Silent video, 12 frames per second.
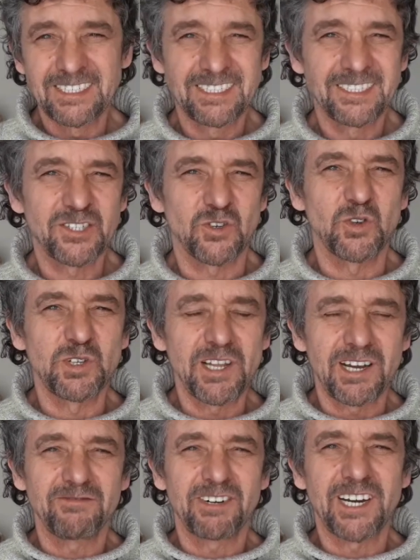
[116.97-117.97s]
so in
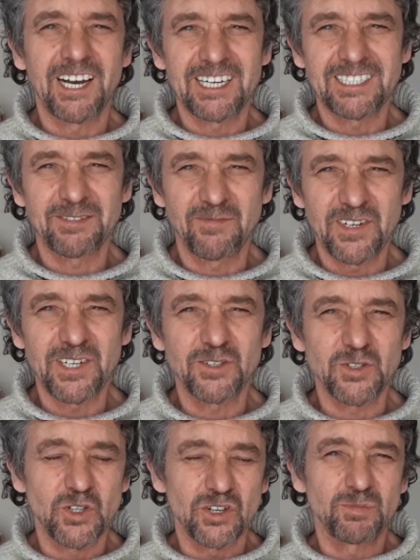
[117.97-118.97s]
that regards the video
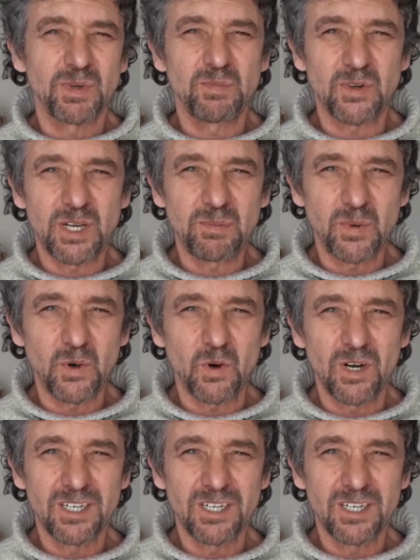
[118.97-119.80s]
is going to be pretty poor.